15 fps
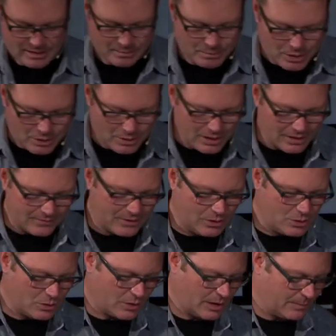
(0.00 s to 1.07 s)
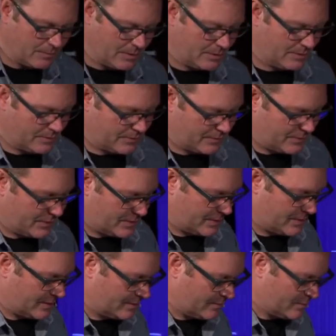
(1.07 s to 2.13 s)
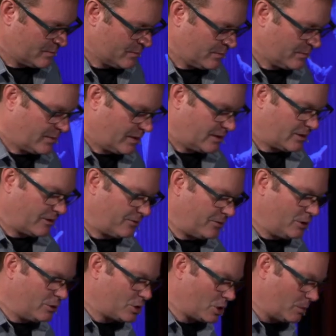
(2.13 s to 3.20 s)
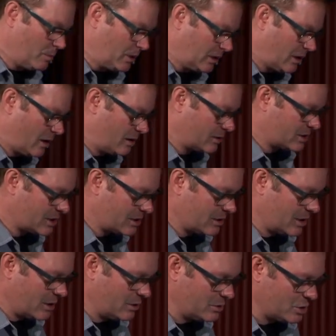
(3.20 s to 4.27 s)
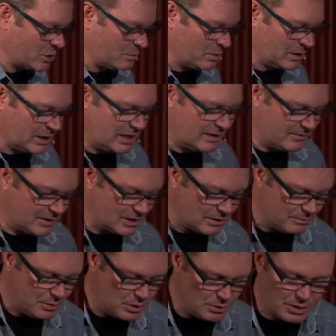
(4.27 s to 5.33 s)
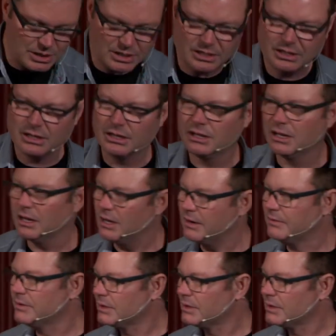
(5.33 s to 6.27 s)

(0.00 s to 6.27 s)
The beauty of the dream. The future belongs to those who believe in the beauty of